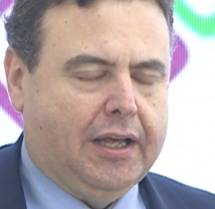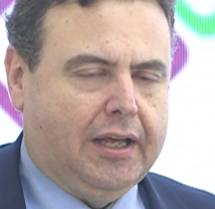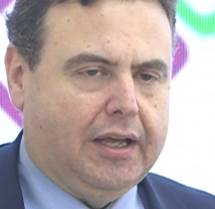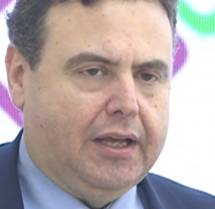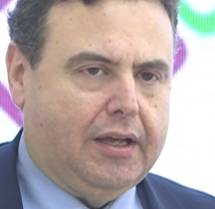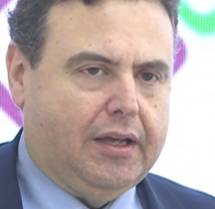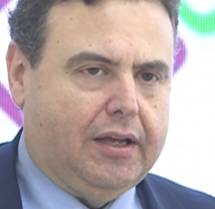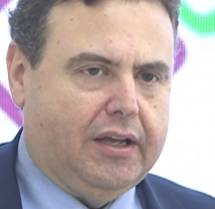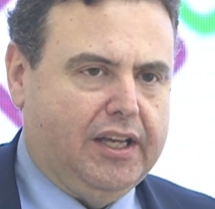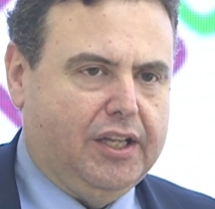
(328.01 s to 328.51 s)

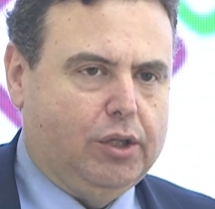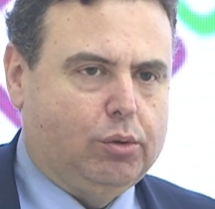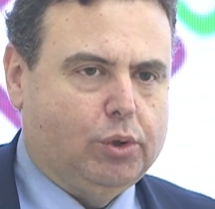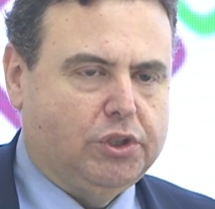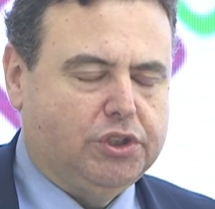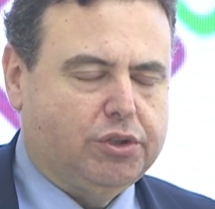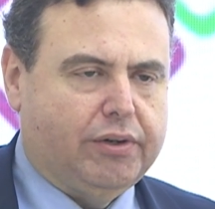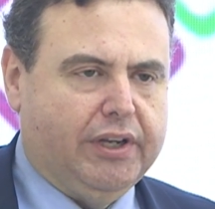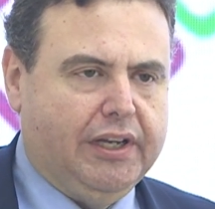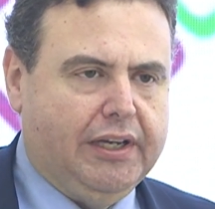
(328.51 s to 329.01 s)
It
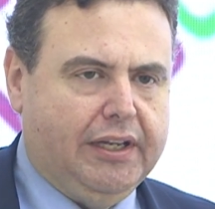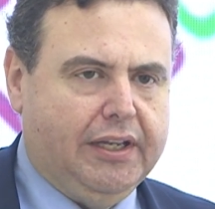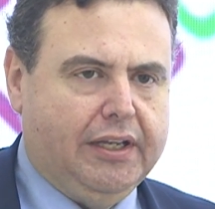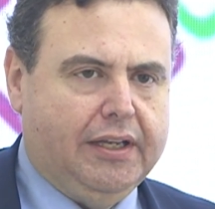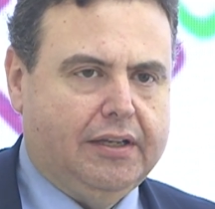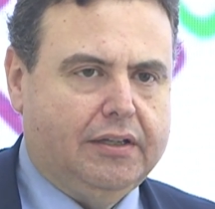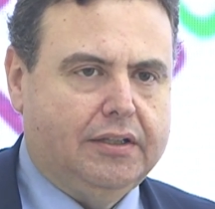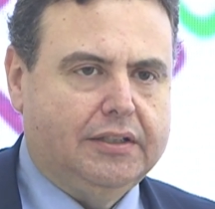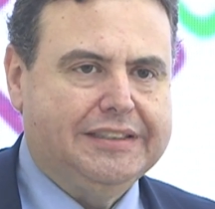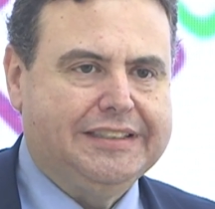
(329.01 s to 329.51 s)
was
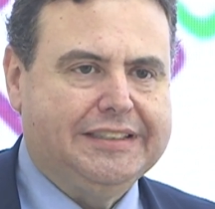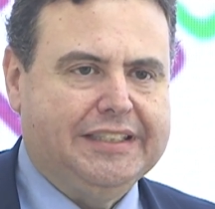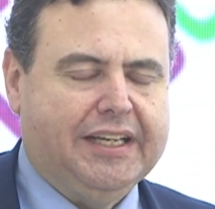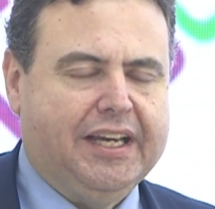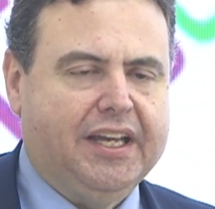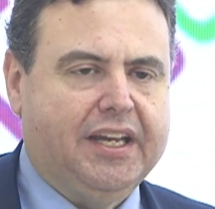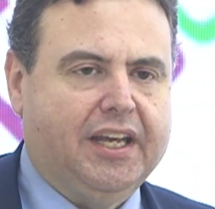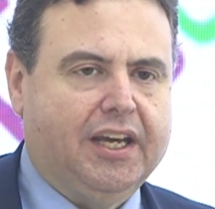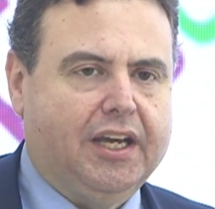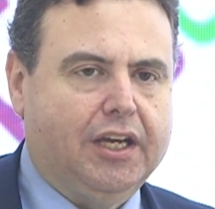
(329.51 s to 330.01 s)
really
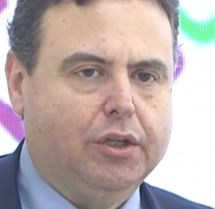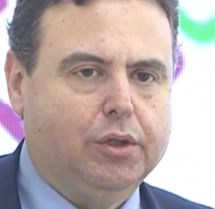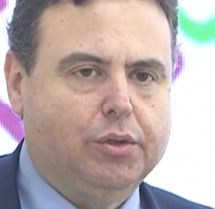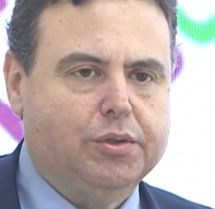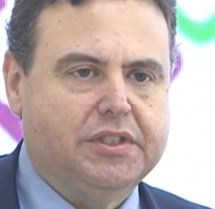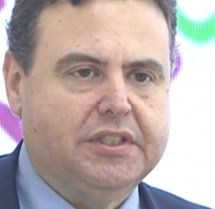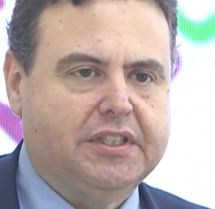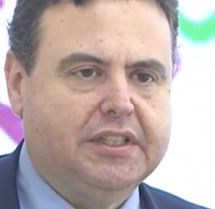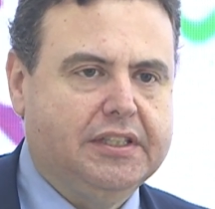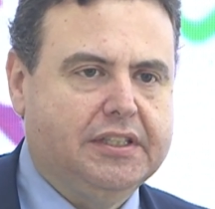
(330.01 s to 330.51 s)
sickening
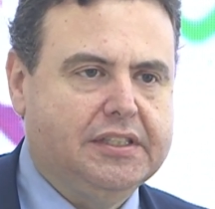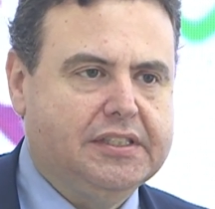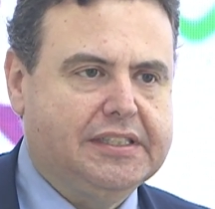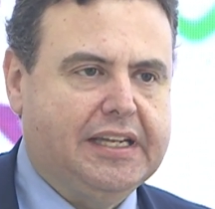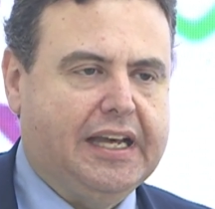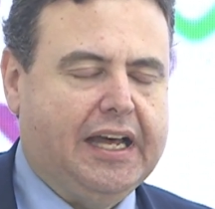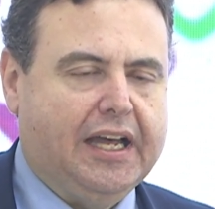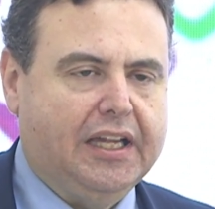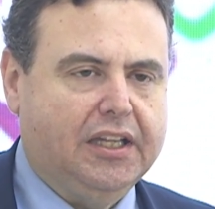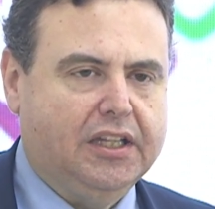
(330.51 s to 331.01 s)
to see
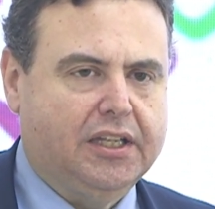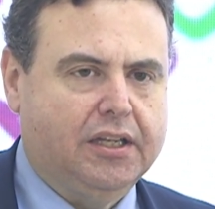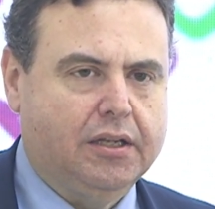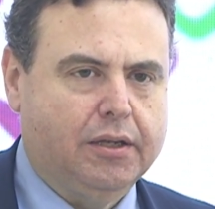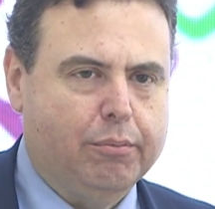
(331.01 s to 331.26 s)
that